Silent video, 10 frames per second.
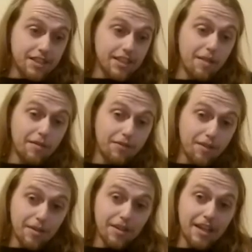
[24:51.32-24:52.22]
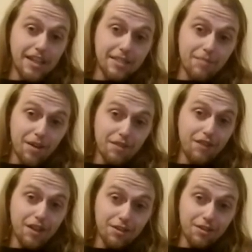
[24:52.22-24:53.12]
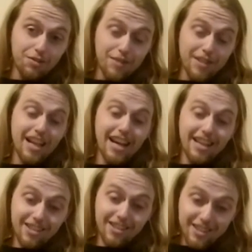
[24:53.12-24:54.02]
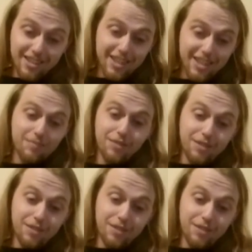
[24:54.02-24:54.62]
coming from a lazy motherfucker who's been slacking on his discipline